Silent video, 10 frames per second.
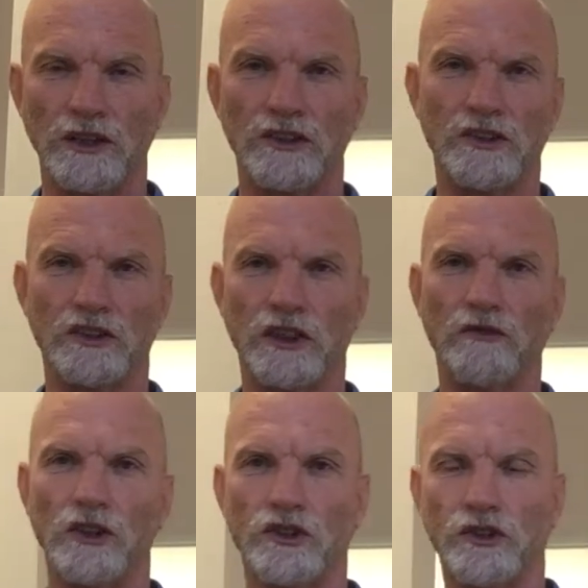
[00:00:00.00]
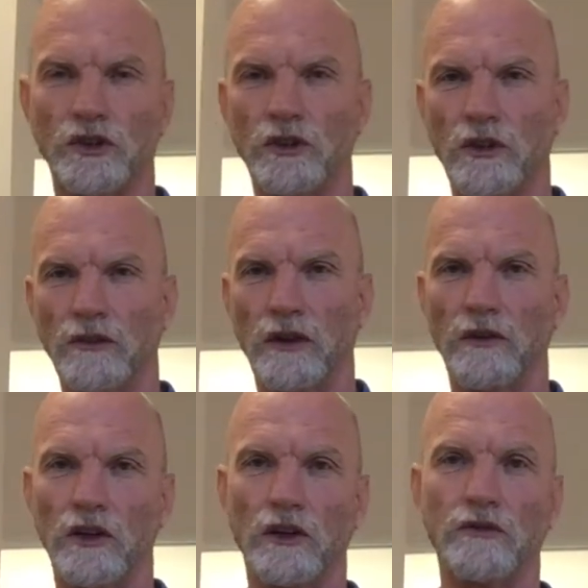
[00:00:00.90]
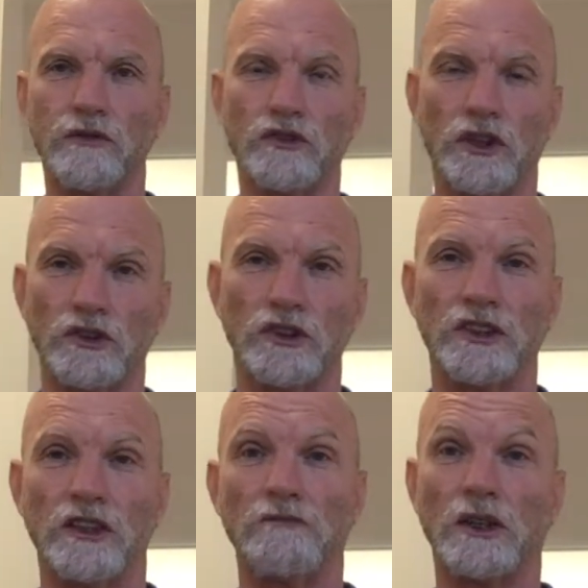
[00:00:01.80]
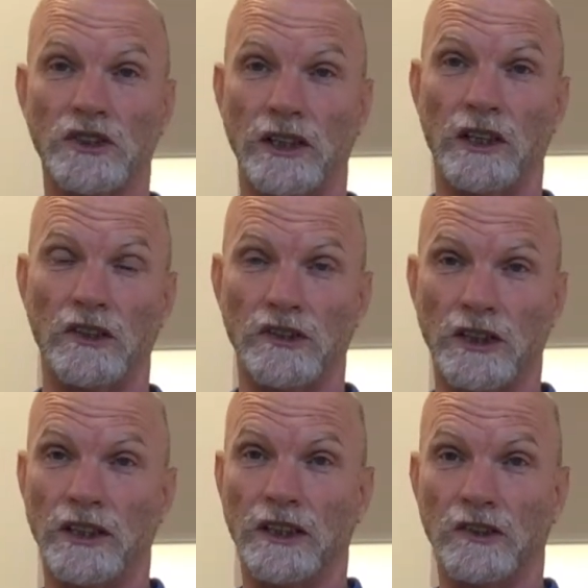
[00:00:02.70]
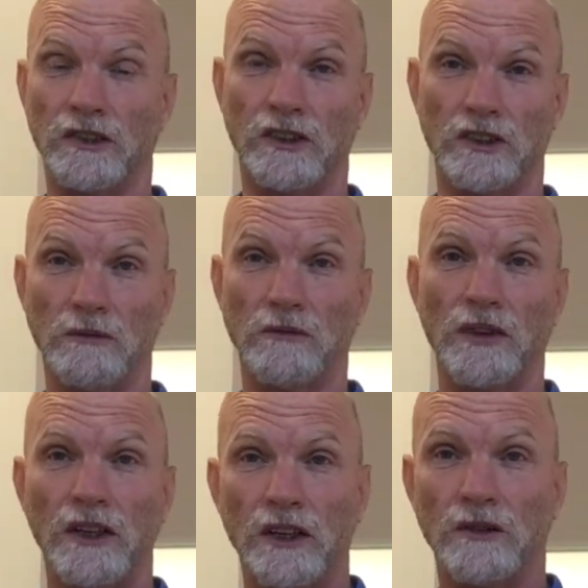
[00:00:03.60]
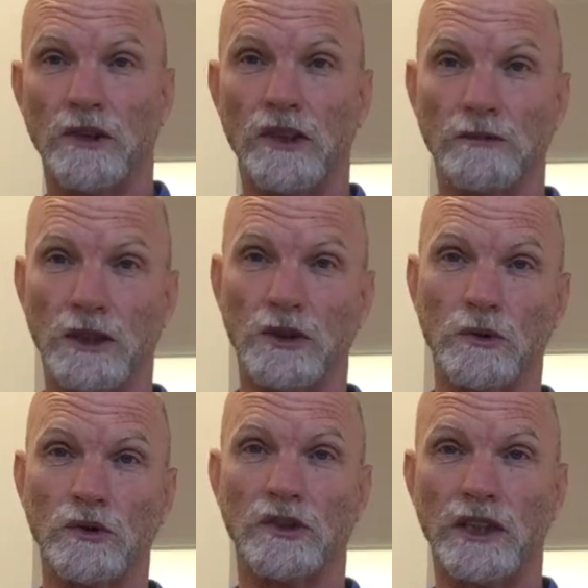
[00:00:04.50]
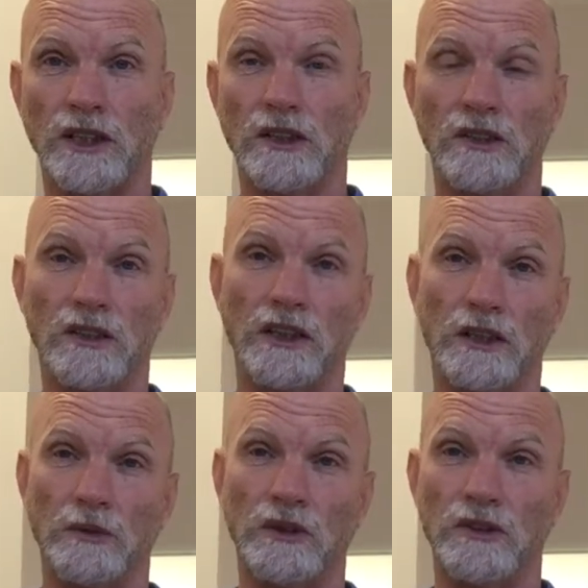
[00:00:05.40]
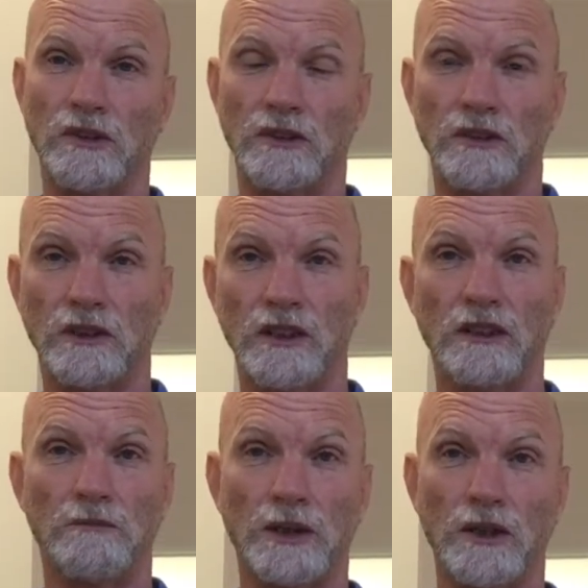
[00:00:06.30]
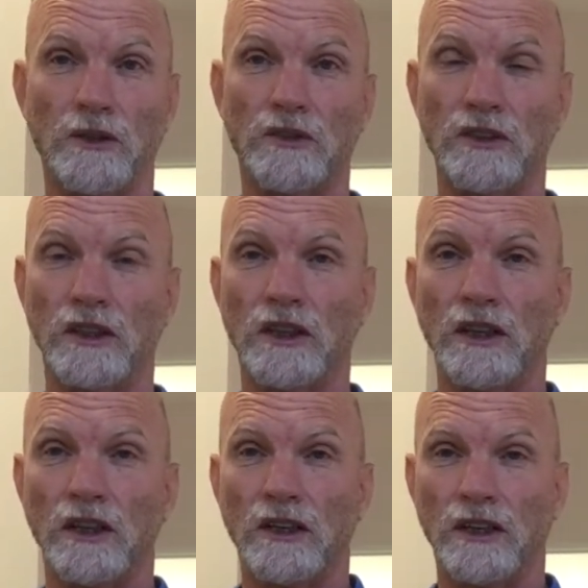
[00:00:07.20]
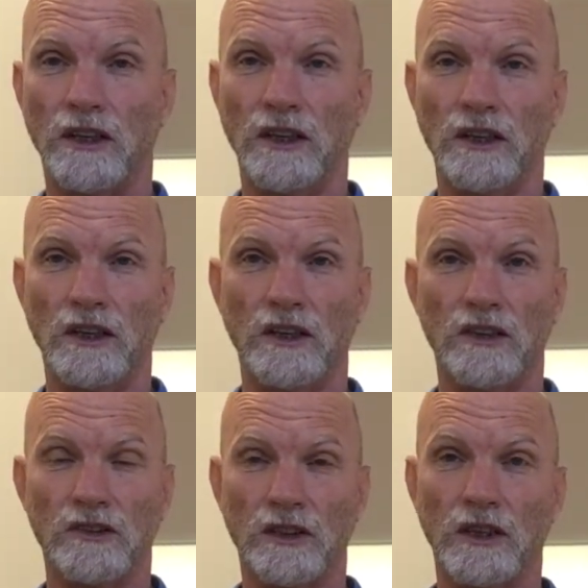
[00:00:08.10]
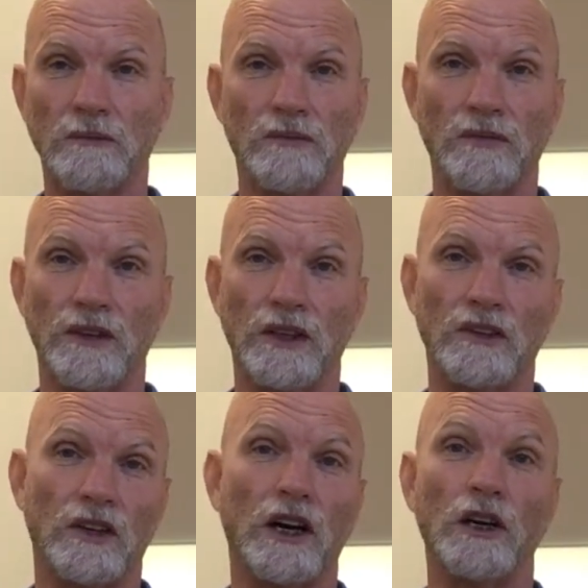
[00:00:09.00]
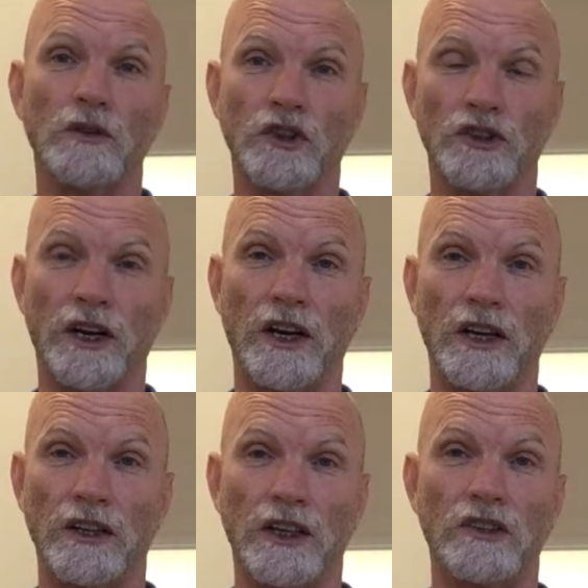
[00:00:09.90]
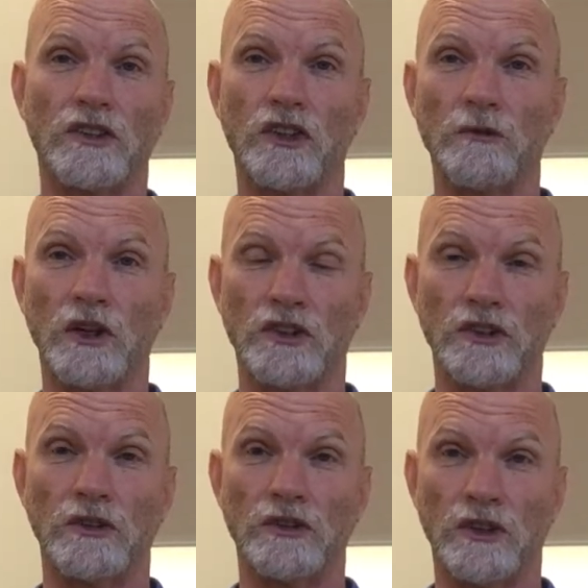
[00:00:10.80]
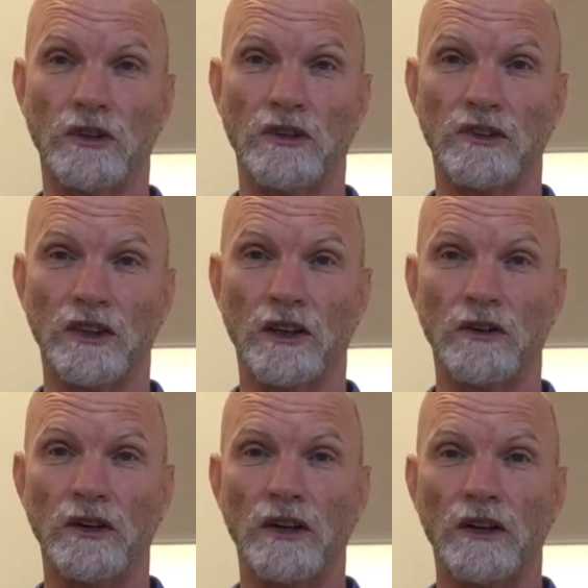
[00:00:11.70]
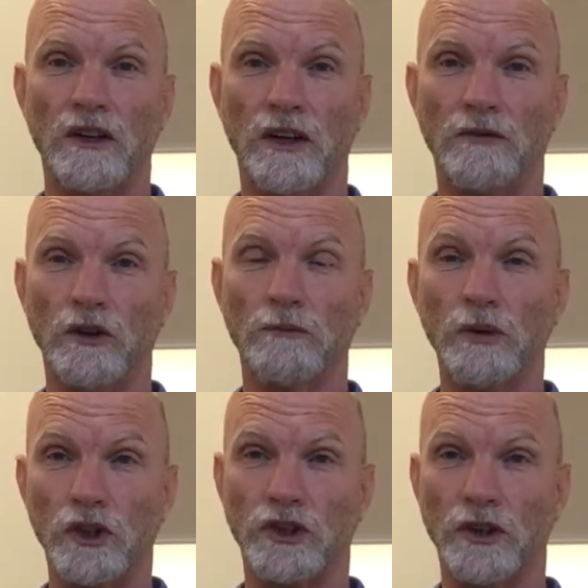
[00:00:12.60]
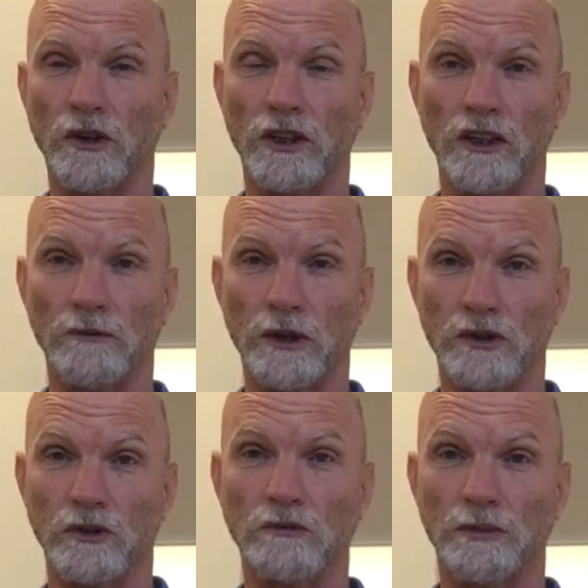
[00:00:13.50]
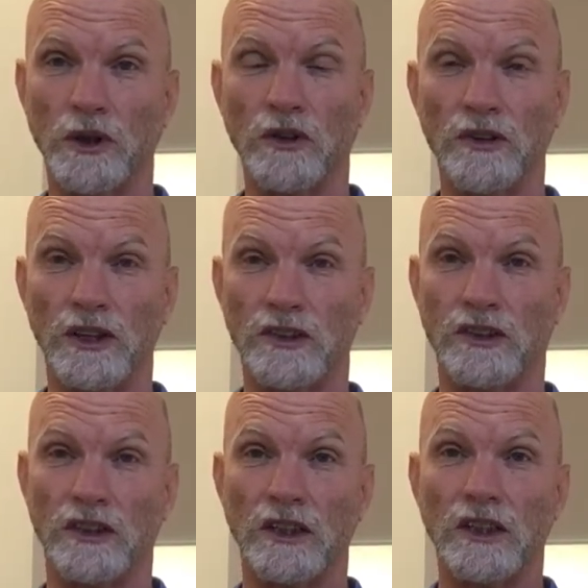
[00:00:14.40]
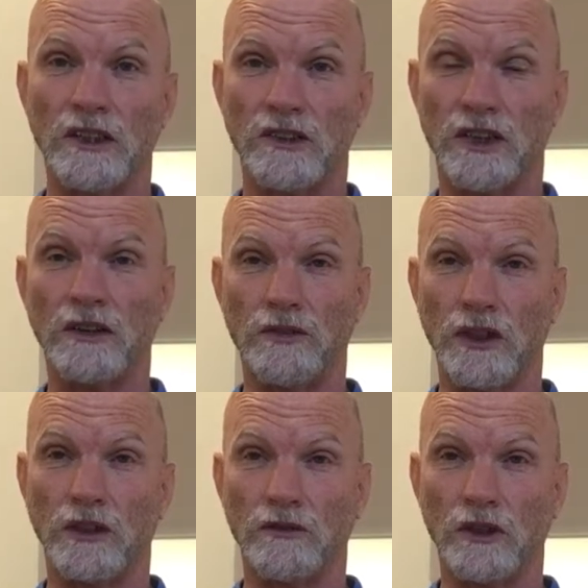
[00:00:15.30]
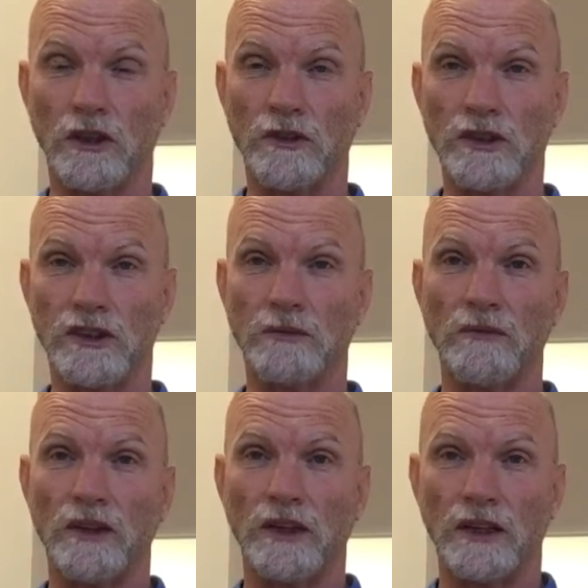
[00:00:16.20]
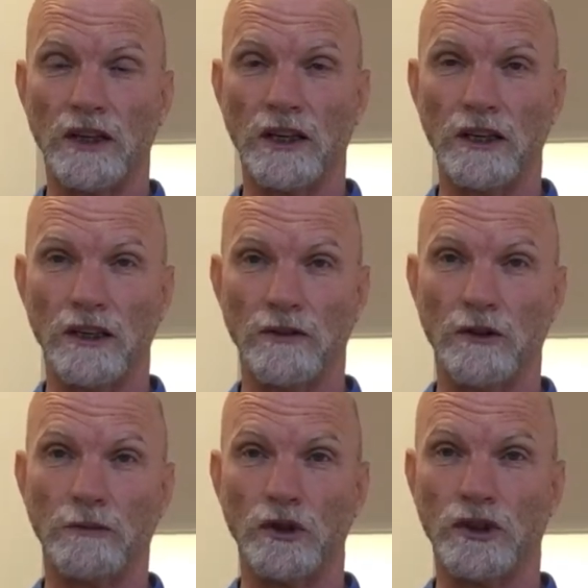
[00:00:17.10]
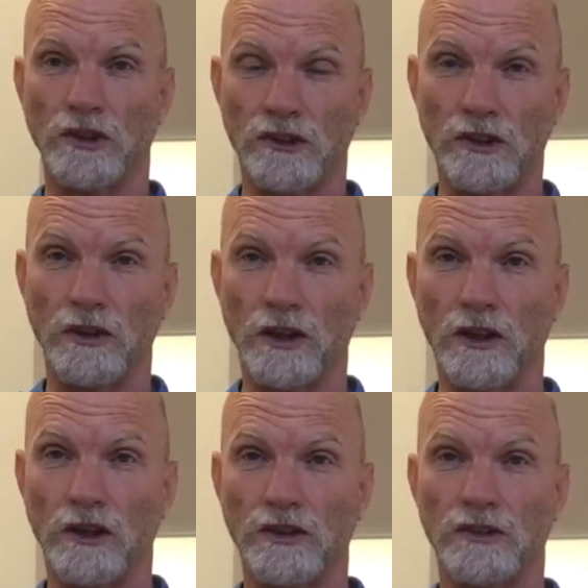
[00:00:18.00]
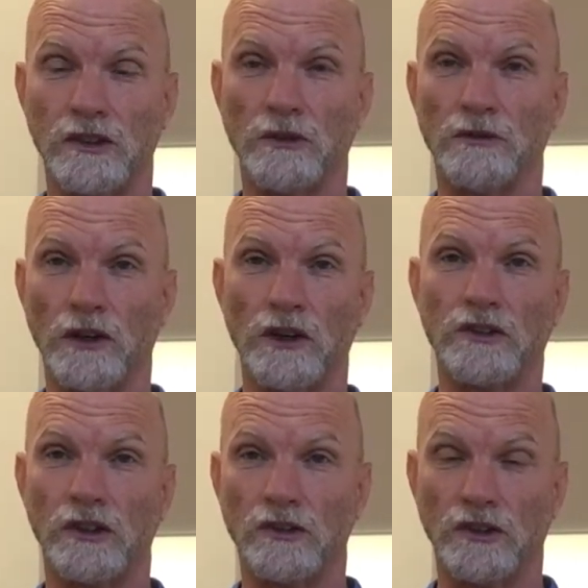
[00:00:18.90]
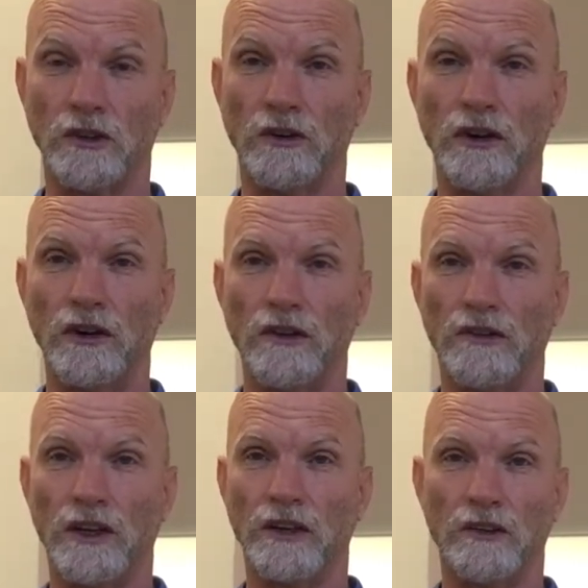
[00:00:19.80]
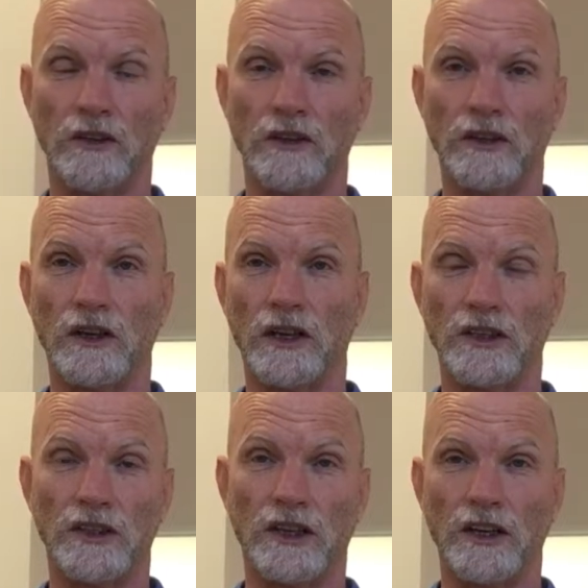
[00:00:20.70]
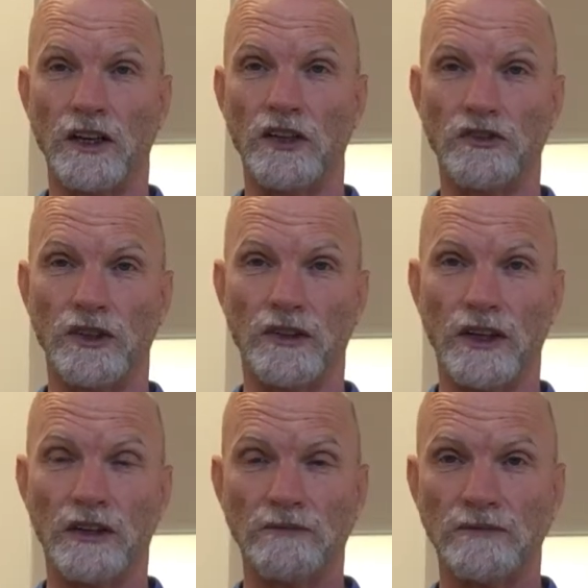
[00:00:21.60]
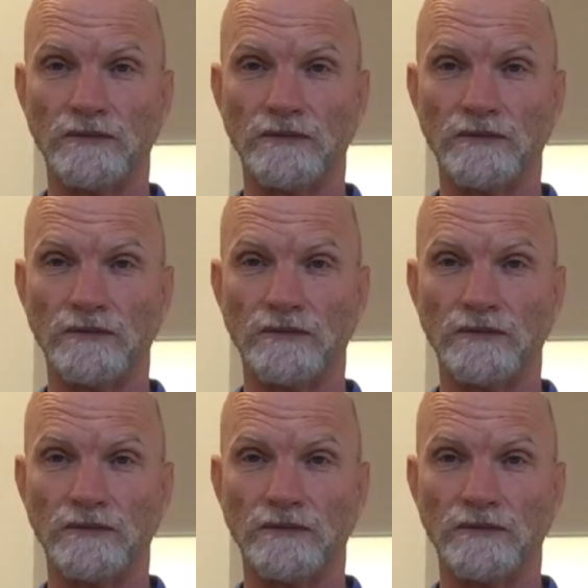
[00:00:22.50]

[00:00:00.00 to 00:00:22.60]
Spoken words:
and this is generally true of a lot of structures in our musculoskeletal system, whether it's muscles, tendons, ligaments, bones, is overtraining, and that's too much too soon. So if you're pushing your calf muscle beyond its safe zone of tolerance, if you're pushing too hard, too far, too soon, then you're likely to get an injury there.